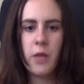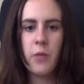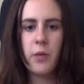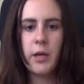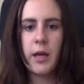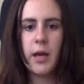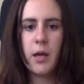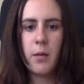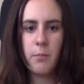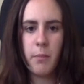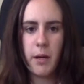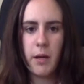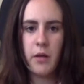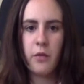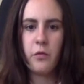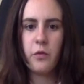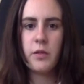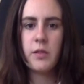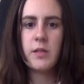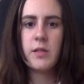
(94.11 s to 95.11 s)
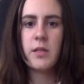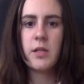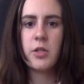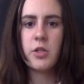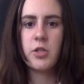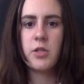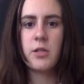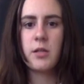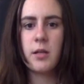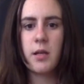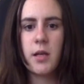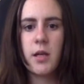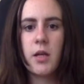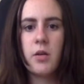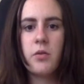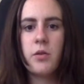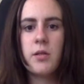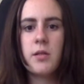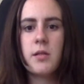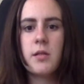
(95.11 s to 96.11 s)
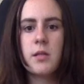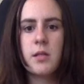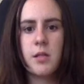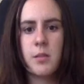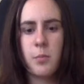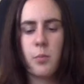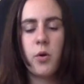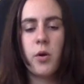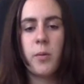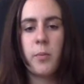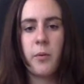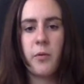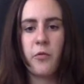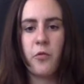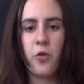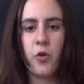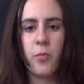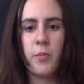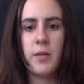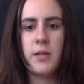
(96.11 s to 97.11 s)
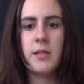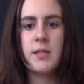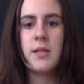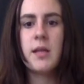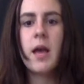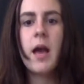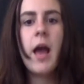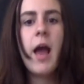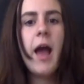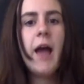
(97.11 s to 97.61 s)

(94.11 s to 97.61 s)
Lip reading: we gain benefits such as an increase in sport performance